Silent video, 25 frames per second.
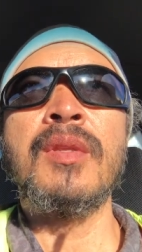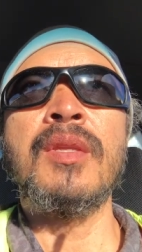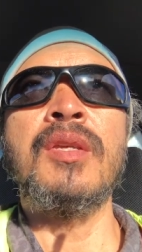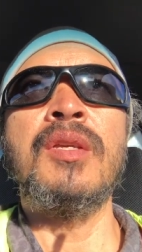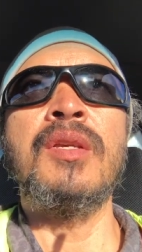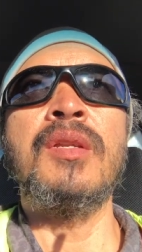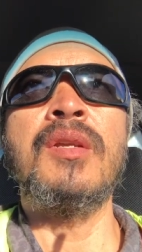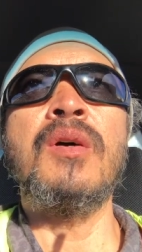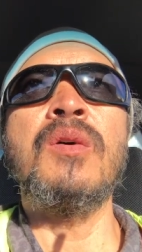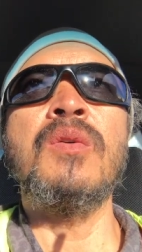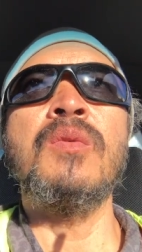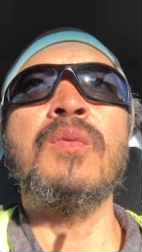
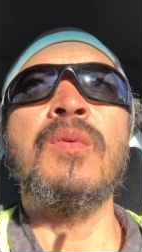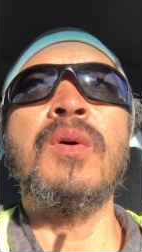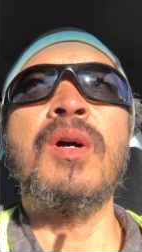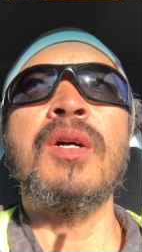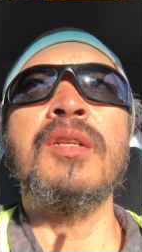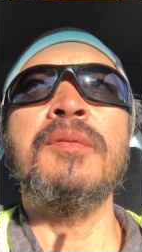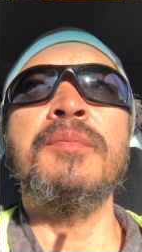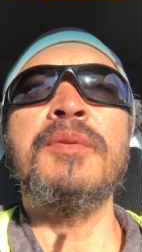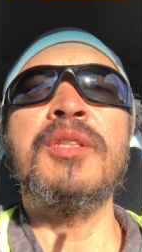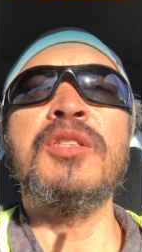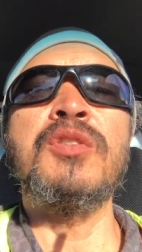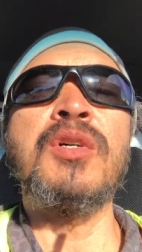You don't
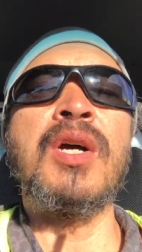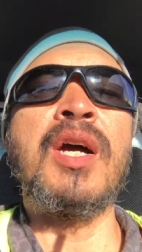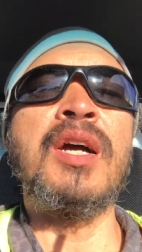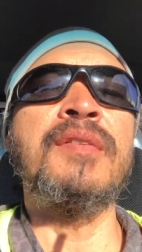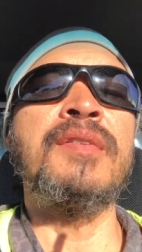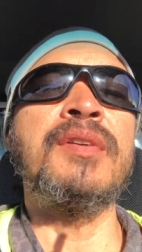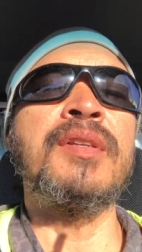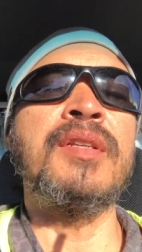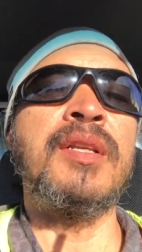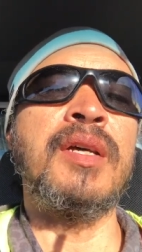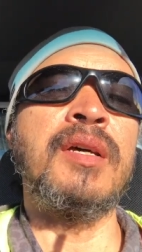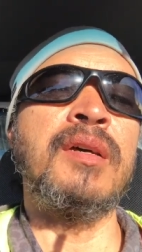want to be
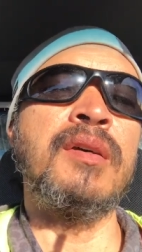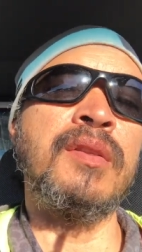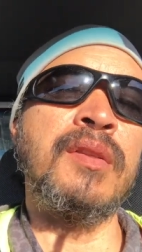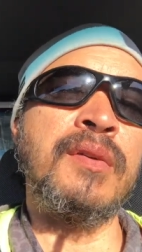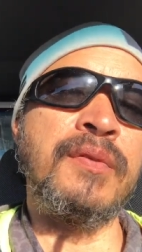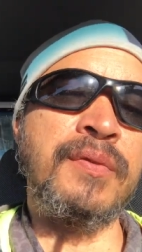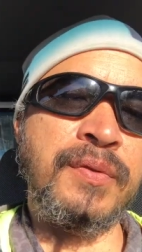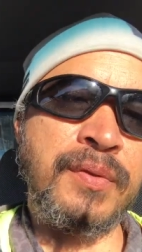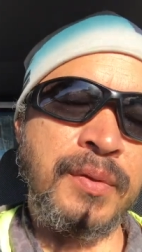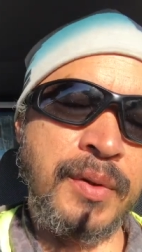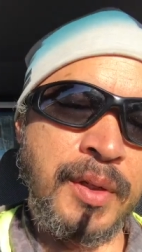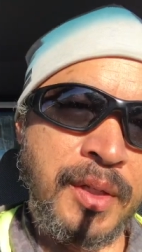driving down the
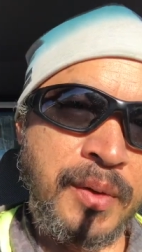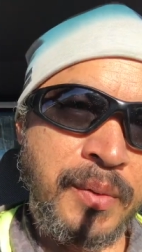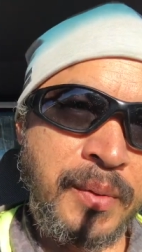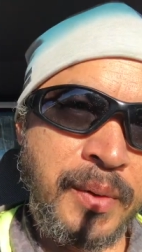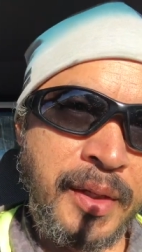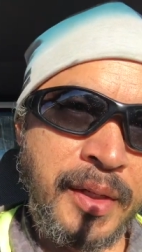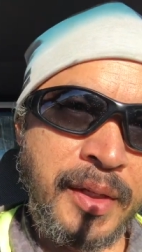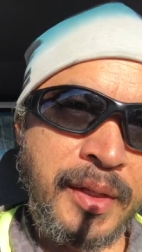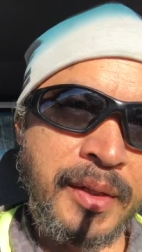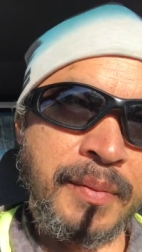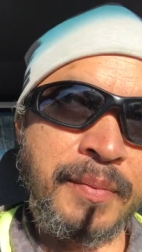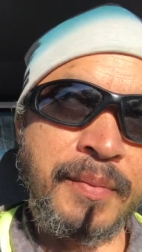
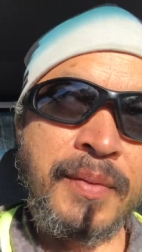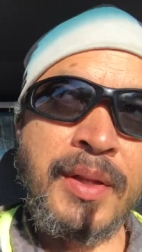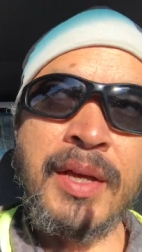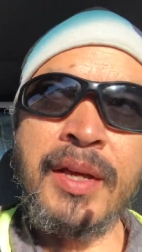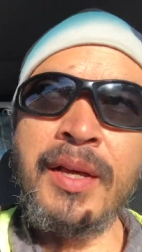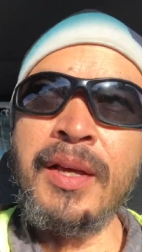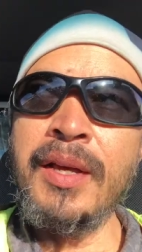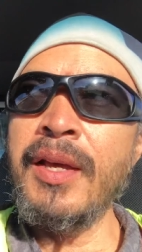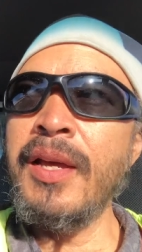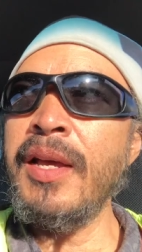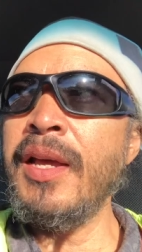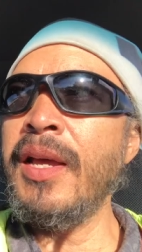freeway
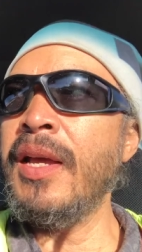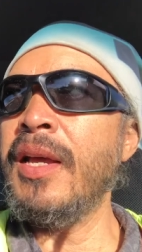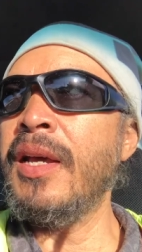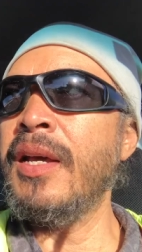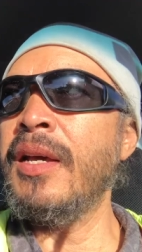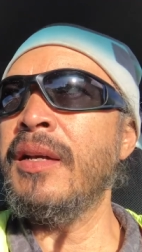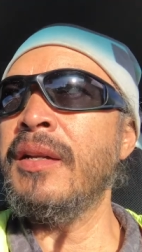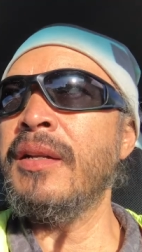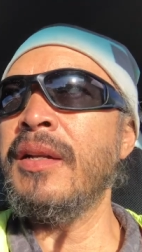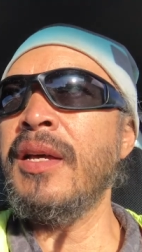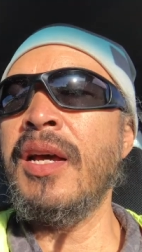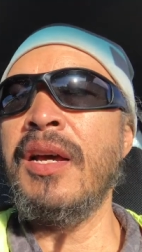
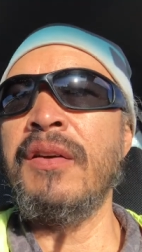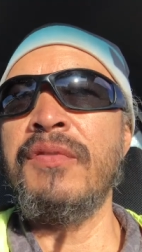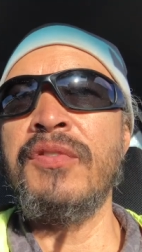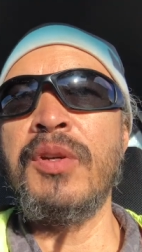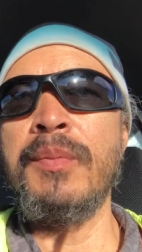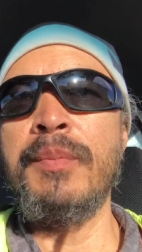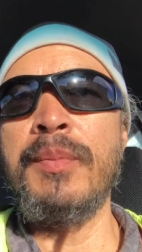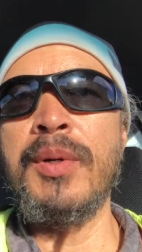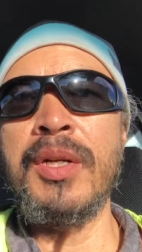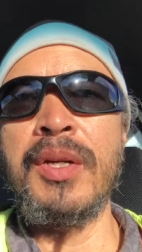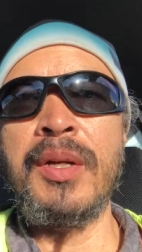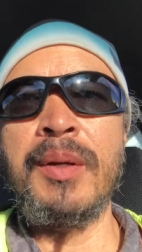and have
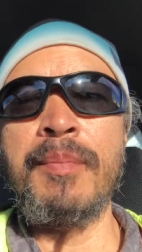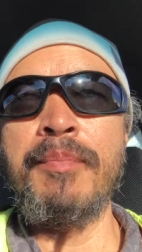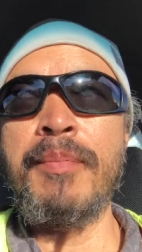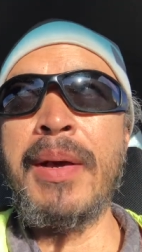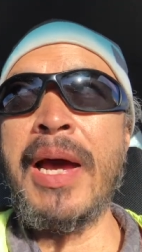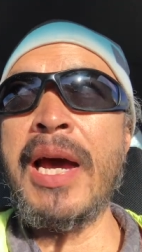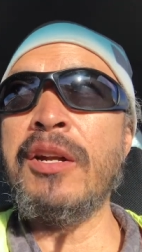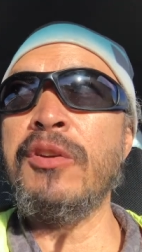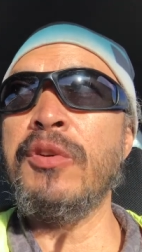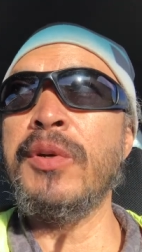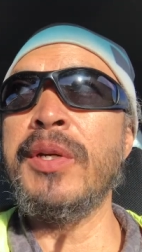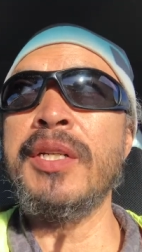your
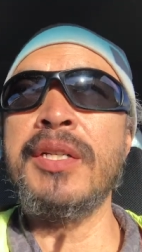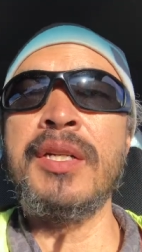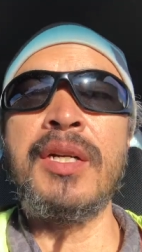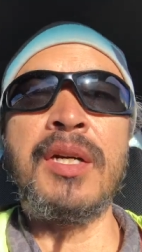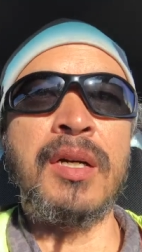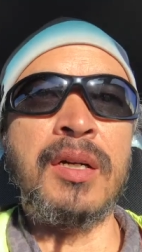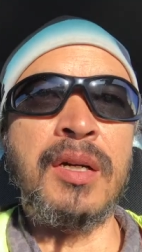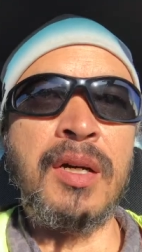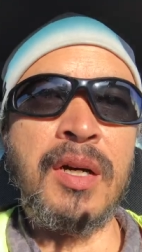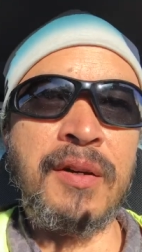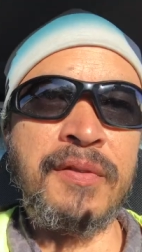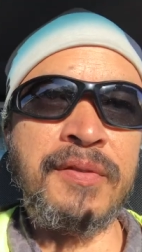battery
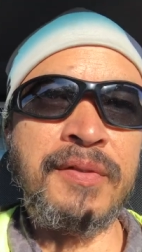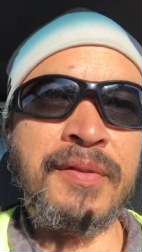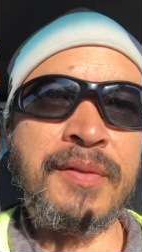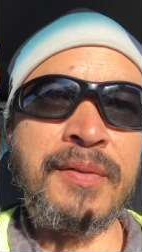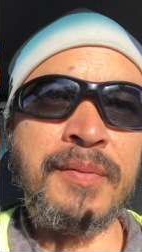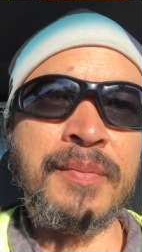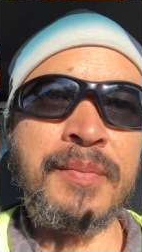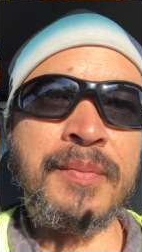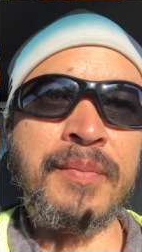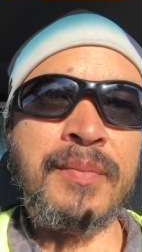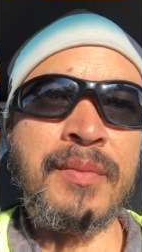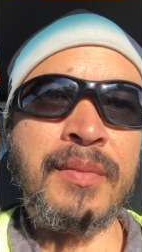cut off.
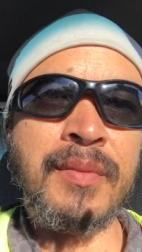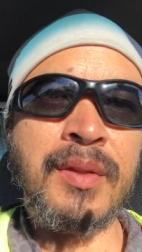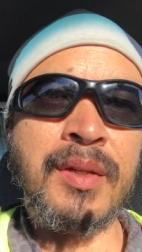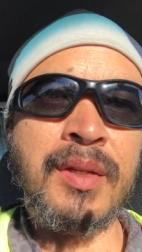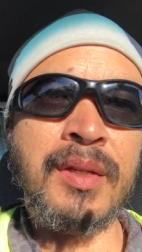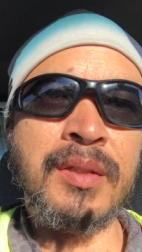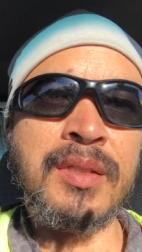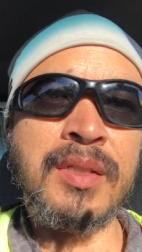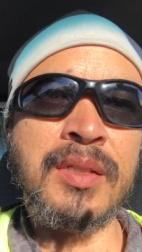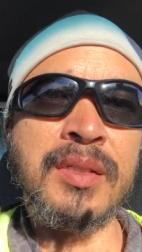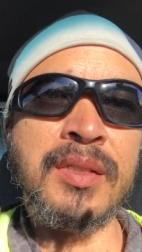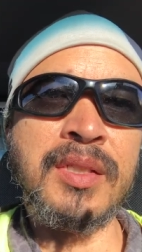
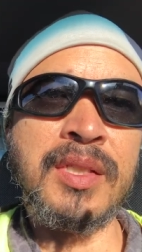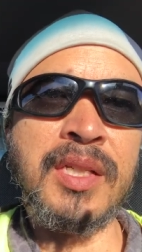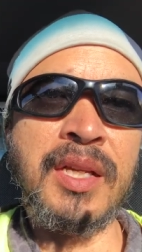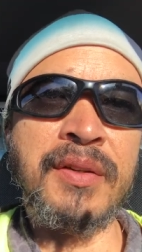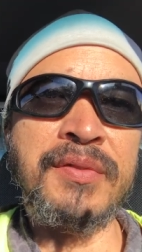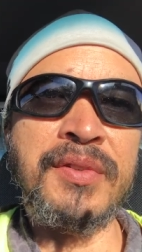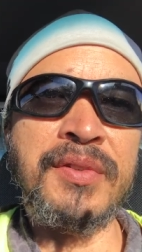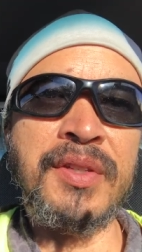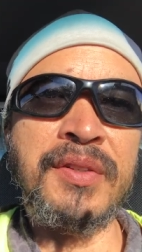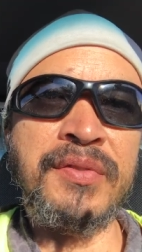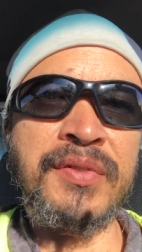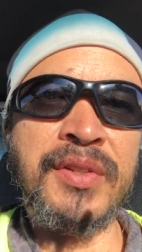It's a
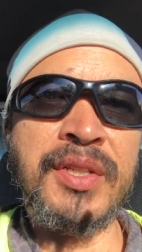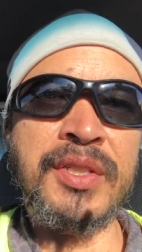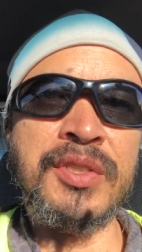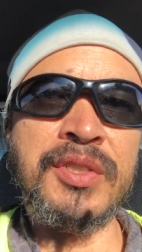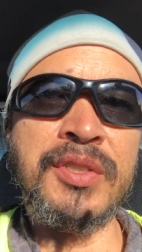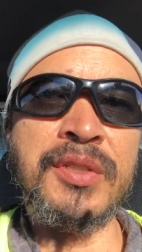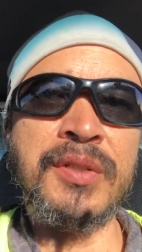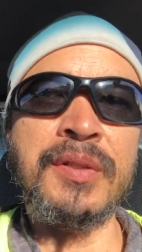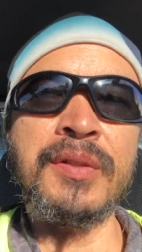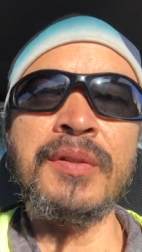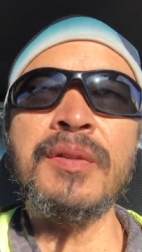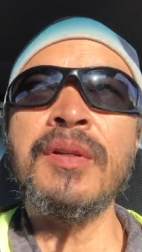safety
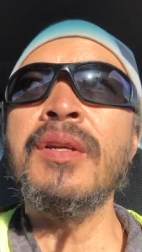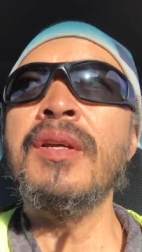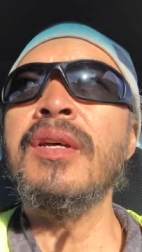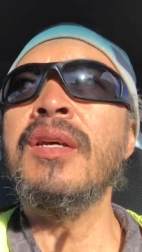feature.